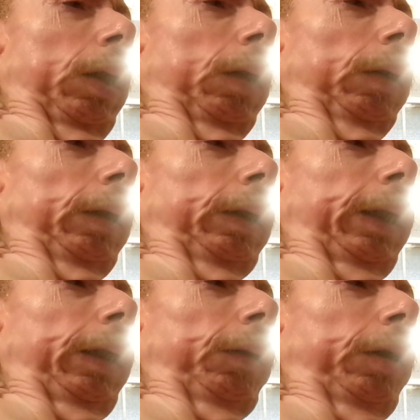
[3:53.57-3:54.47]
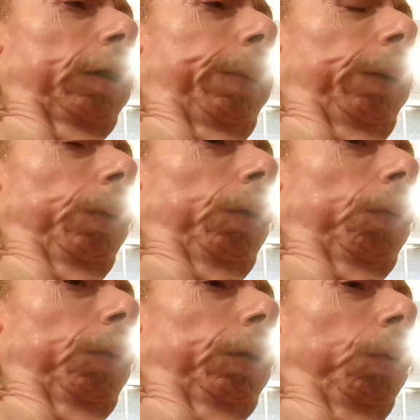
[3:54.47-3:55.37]
Well, see, somebody
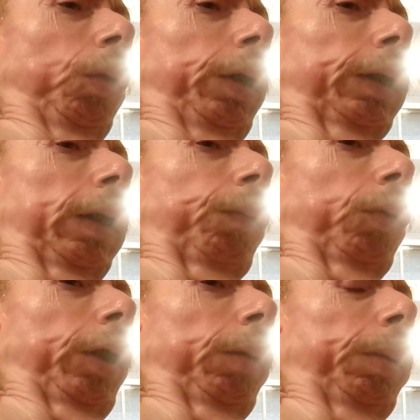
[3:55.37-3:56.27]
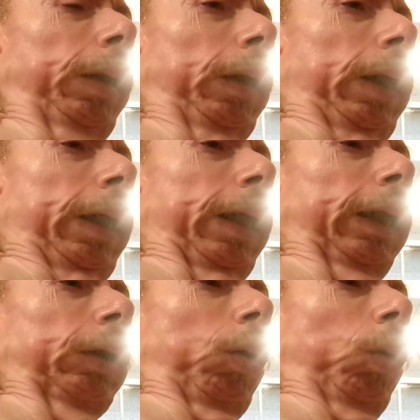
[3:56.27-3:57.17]
was ruining stuff for you, but
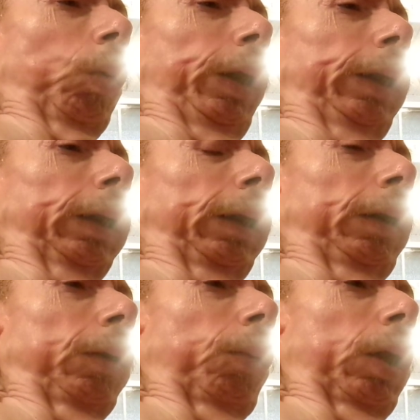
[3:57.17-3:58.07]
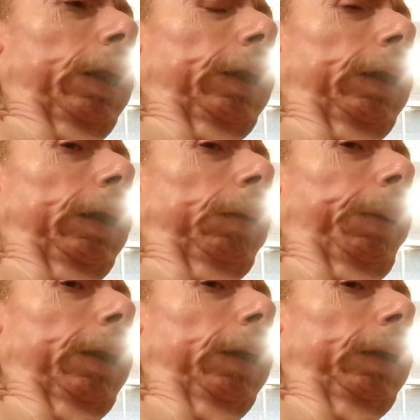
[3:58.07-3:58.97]
that's the whole reason to watch it
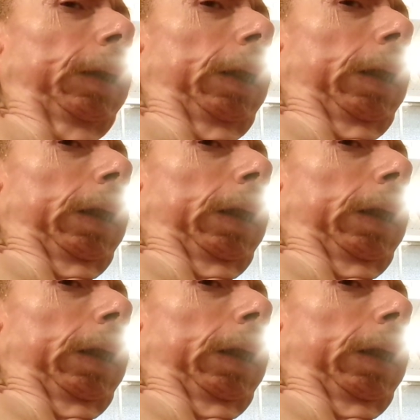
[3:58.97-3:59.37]
is because